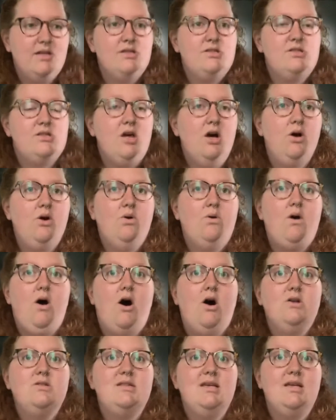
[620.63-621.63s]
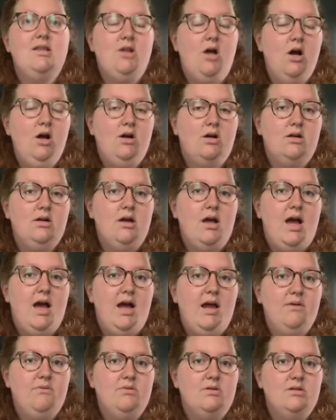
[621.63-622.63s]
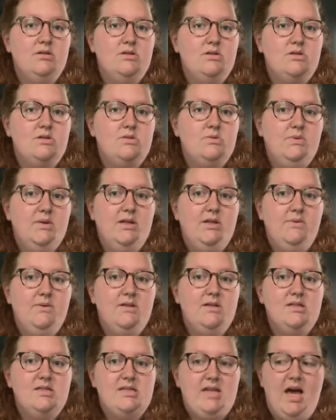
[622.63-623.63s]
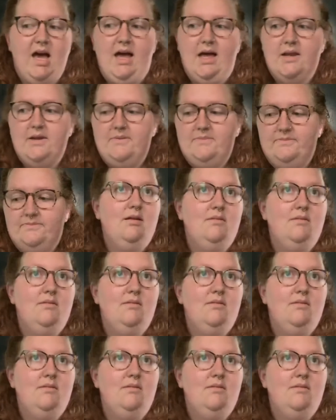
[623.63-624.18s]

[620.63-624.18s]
So all day long, I was really, really sad.